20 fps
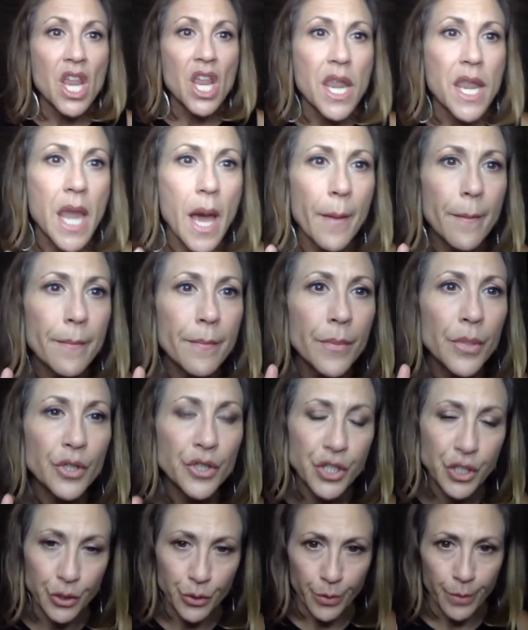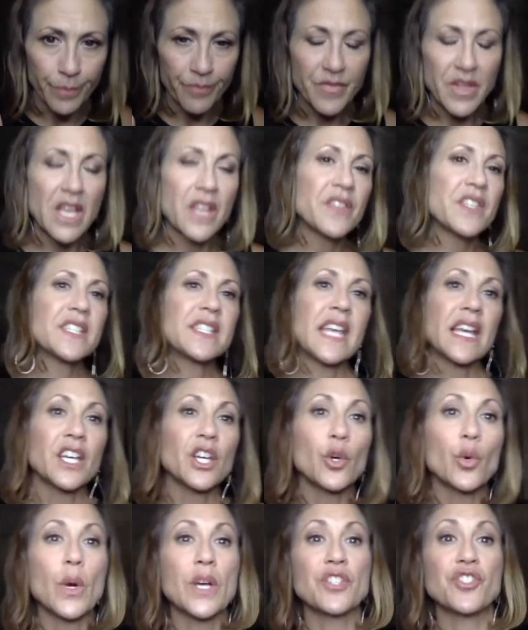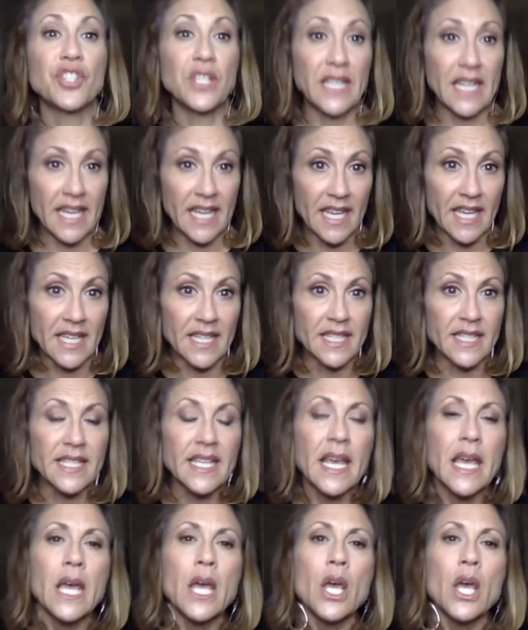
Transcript: Number 2, the second question is,